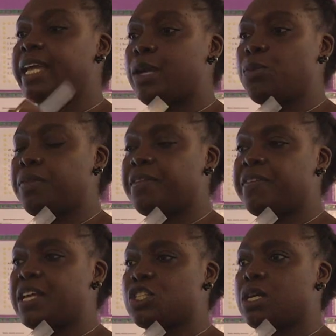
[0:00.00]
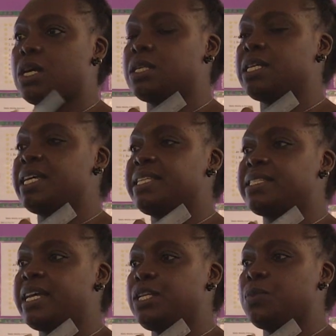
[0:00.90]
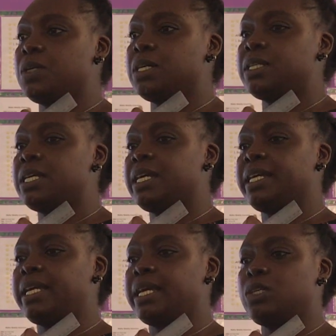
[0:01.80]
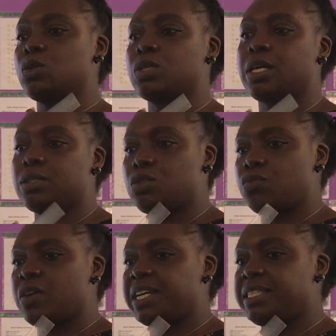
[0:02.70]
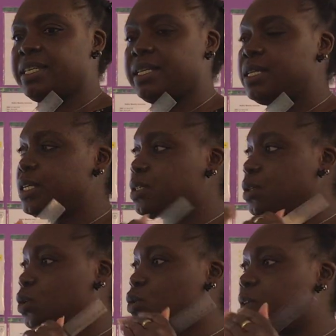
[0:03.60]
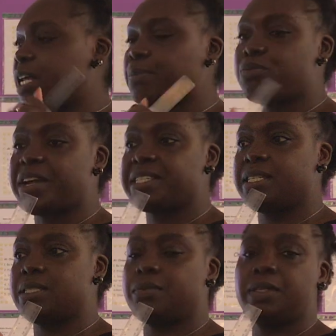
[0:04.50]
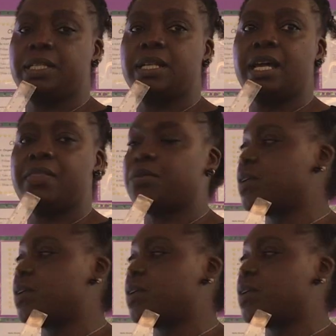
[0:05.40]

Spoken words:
again with the flashcard, say the word, get your child to write it. So you're doing that practice, the reading and the